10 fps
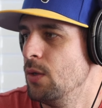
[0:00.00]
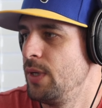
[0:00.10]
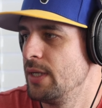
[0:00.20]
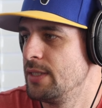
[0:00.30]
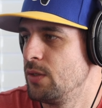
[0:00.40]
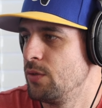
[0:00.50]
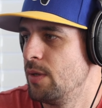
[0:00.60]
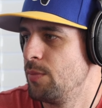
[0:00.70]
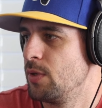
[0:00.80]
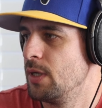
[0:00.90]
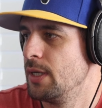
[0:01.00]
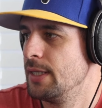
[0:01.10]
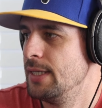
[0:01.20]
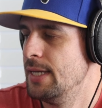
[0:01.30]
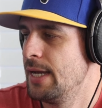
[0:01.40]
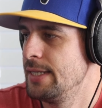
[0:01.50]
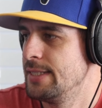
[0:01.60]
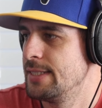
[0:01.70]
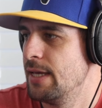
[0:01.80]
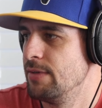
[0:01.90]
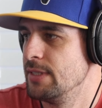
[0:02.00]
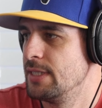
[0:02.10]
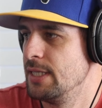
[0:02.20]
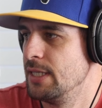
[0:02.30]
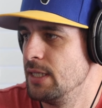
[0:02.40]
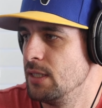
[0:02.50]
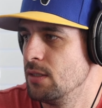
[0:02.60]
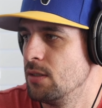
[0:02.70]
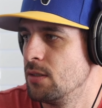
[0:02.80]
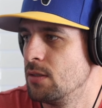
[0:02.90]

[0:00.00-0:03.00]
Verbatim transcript: We got serial number 917